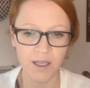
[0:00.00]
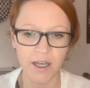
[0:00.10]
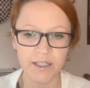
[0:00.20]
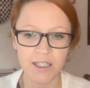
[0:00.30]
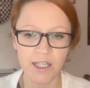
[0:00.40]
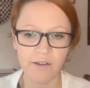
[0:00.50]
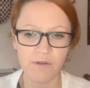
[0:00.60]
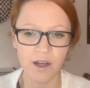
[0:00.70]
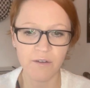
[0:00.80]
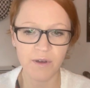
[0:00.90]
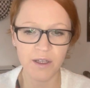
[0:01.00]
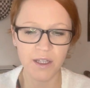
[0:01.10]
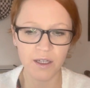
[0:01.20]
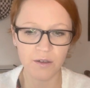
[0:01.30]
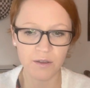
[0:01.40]
severe
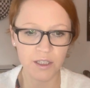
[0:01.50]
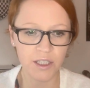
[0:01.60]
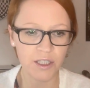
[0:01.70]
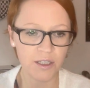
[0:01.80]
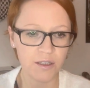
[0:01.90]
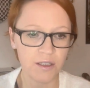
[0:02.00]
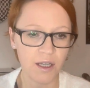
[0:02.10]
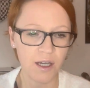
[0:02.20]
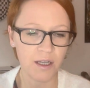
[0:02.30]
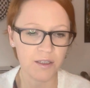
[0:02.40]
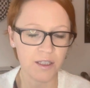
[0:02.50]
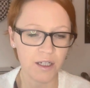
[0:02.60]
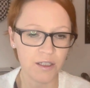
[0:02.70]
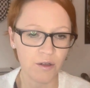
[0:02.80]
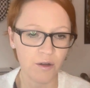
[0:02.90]
weather conditions as a
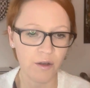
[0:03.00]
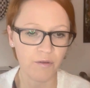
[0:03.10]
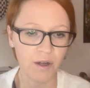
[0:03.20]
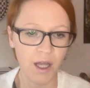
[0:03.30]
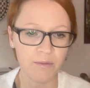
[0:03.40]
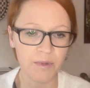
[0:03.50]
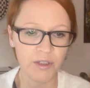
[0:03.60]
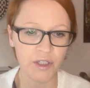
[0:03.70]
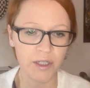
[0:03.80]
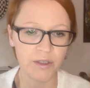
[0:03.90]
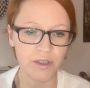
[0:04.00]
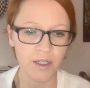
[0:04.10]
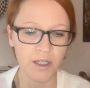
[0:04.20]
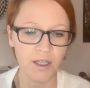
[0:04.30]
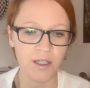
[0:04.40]
result of climate change,
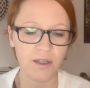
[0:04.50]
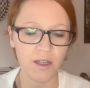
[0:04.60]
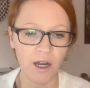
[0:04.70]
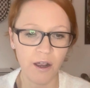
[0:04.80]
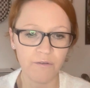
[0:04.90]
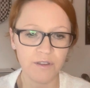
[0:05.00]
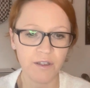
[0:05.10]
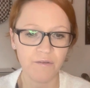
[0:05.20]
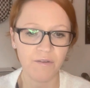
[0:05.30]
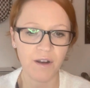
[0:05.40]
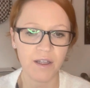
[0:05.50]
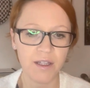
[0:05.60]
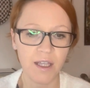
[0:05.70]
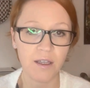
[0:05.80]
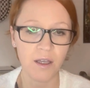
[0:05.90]
droughts,
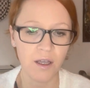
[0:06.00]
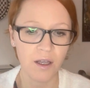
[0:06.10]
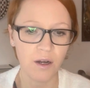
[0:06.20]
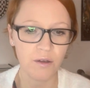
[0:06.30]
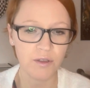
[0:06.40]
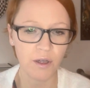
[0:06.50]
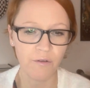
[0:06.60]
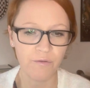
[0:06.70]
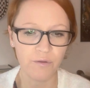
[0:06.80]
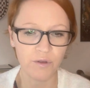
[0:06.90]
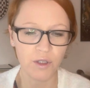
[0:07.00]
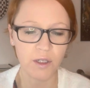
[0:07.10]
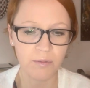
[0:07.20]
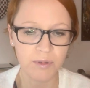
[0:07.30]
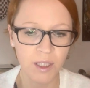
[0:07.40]
flooding, loss of food
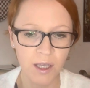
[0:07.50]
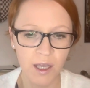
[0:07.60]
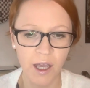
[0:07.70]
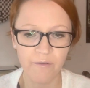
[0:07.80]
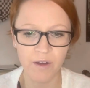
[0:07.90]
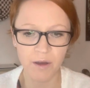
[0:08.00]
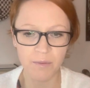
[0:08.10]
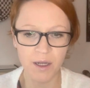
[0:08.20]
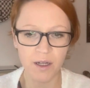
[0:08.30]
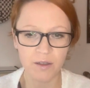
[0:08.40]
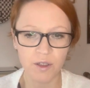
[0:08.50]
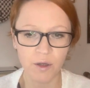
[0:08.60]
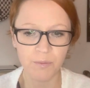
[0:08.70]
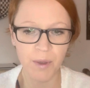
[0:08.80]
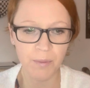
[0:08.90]
crops, and where millions
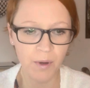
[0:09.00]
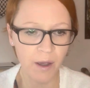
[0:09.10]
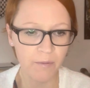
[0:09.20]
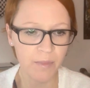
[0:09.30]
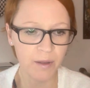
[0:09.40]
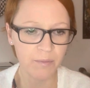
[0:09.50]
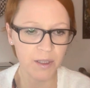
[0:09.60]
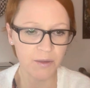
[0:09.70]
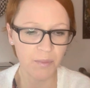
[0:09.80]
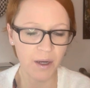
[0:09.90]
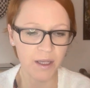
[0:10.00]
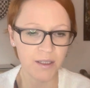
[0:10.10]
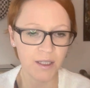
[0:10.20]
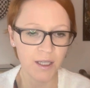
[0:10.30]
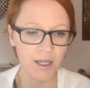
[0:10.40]
of people have been displaced,
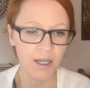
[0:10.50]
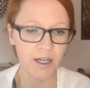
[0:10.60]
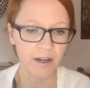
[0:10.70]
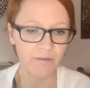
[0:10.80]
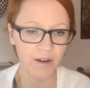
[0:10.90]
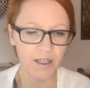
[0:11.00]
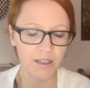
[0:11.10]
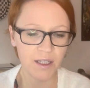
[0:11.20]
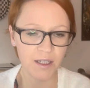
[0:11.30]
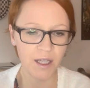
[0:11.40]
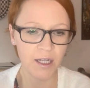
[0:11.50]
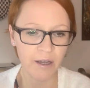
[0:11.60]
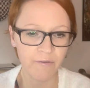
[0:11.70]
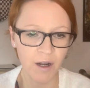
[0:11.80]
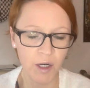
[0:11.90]
reflected and
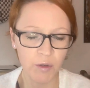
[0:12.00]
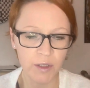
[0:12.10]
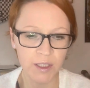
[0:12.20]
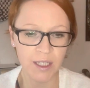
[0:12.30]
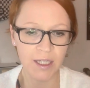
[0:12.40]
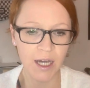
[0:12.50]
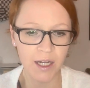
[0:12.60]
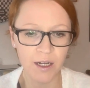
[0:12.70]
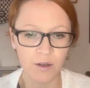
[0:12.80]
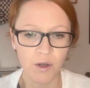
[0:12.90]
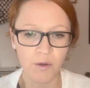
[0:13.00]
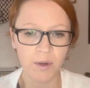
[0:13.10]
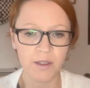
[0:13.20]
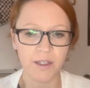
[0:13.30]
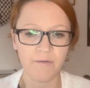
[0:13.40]
evaluated current
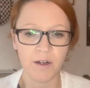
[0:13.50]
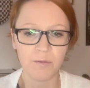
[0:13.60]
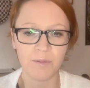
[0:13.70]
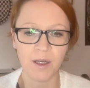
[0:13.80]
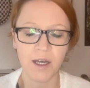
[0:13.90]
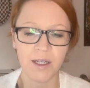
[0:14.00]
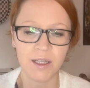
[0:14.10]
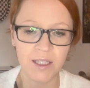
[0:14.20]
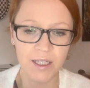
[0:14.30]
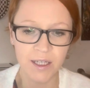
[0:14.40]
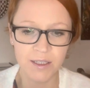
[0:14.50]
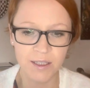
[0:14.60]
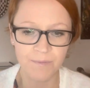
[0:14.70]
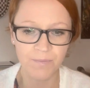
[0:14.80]
global development ideas.